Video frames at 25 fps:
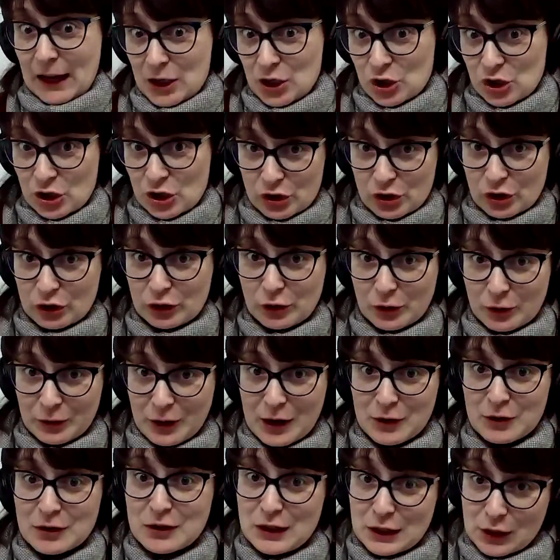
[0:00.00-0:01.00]
She should
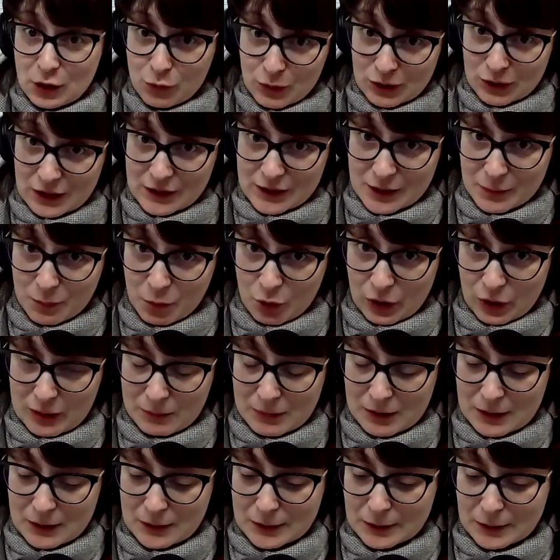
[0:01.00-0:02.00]
learn how to deal with
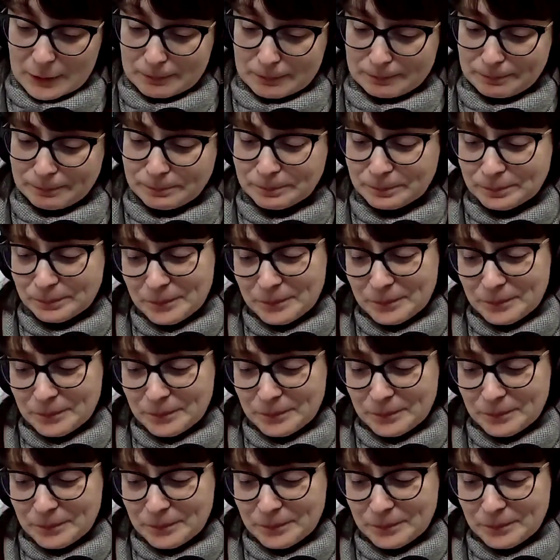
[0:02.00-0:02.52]
disappointment.